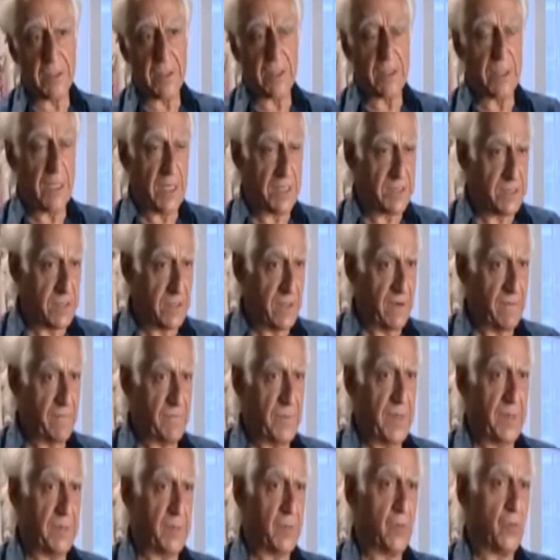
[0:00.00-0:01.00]
It takes a lot of
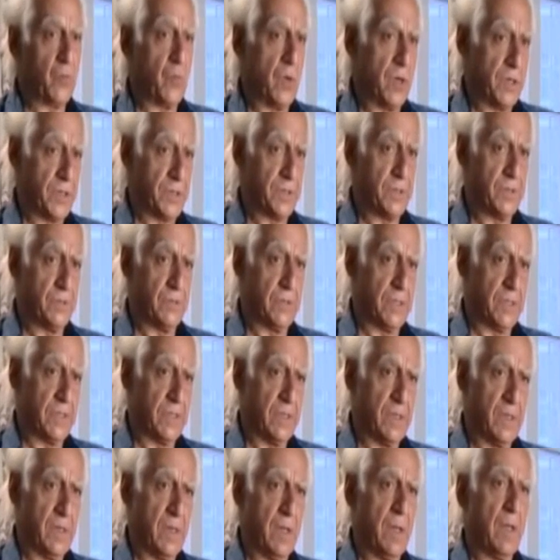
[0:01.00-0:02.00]
people who want to do it.
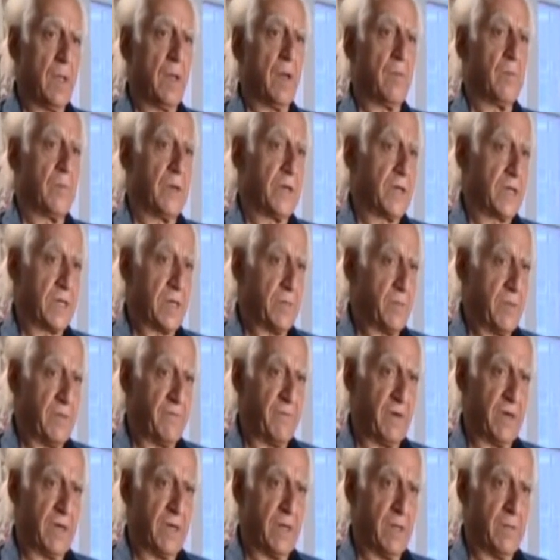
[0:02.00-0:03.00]
But it can be
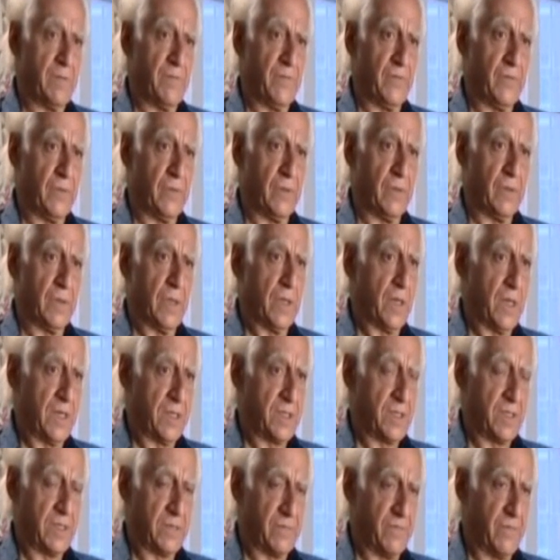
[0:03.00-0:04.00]
very helpful, and
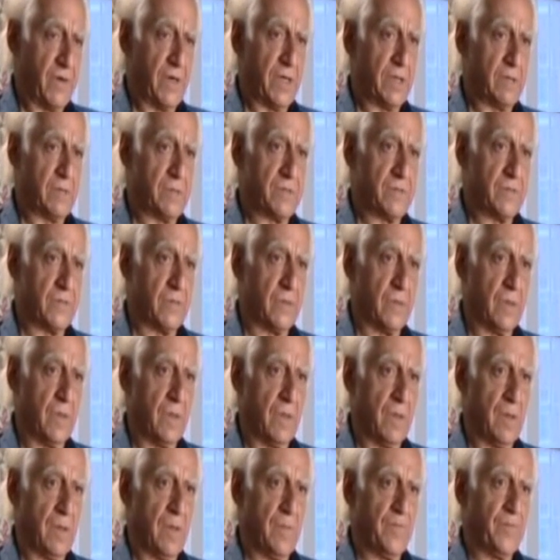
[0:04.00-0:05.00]
that's very useful.
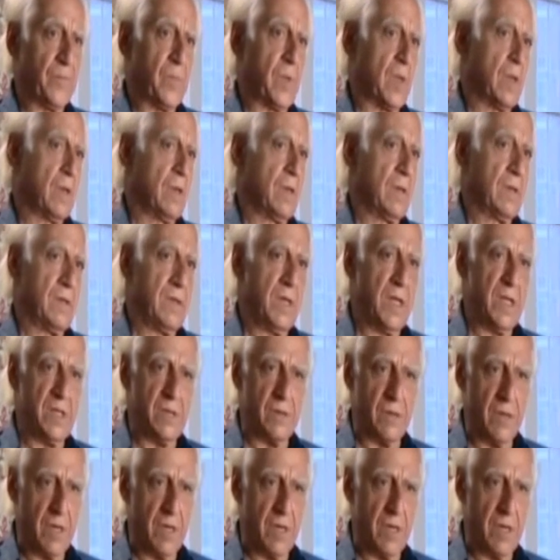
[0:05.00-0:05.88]
Neither